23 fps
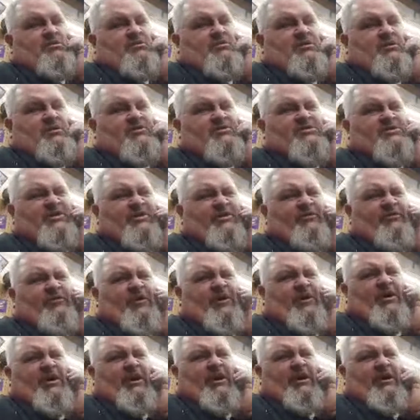Thursday or
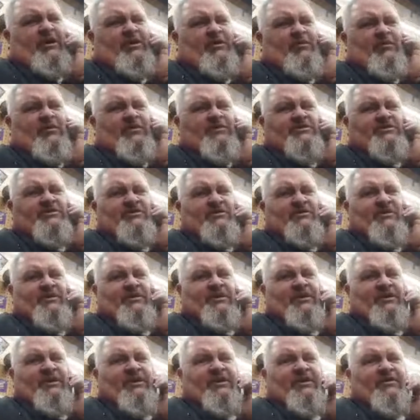Friday. He went to
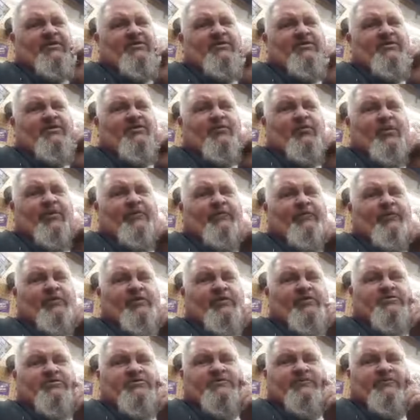the river to
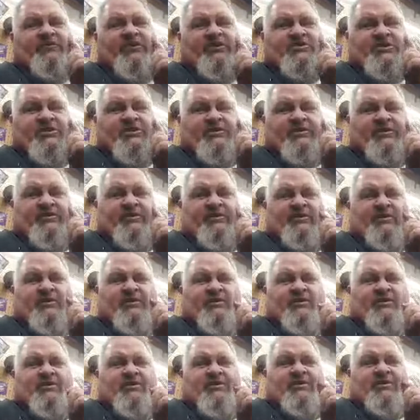do some fishing,
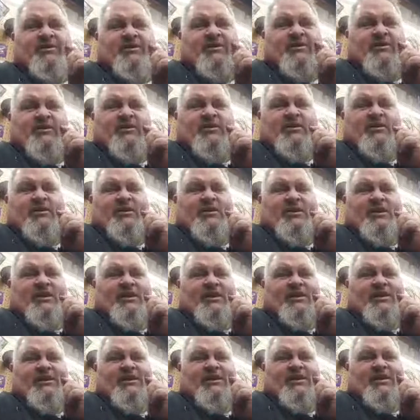
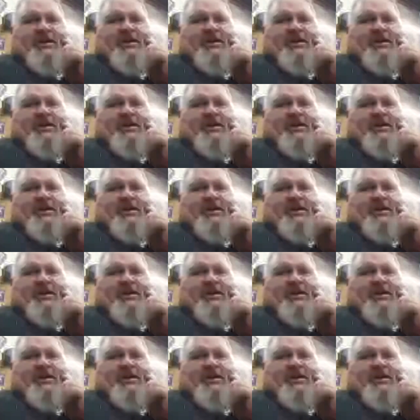and